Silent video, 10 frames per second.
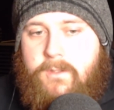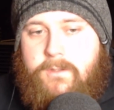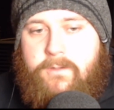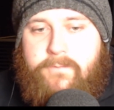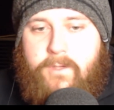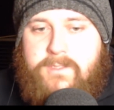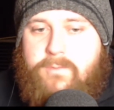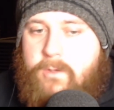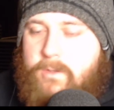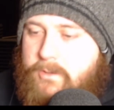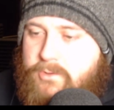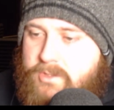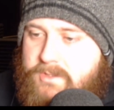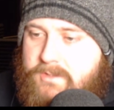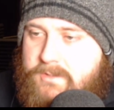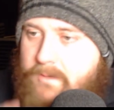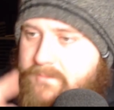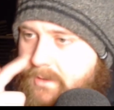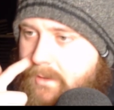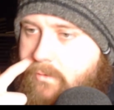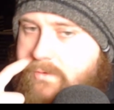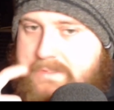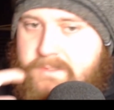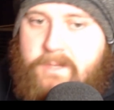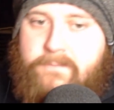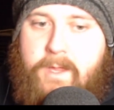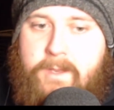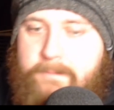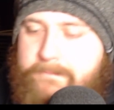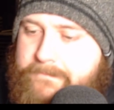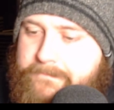first world countries in terms of the laws and stuff like that.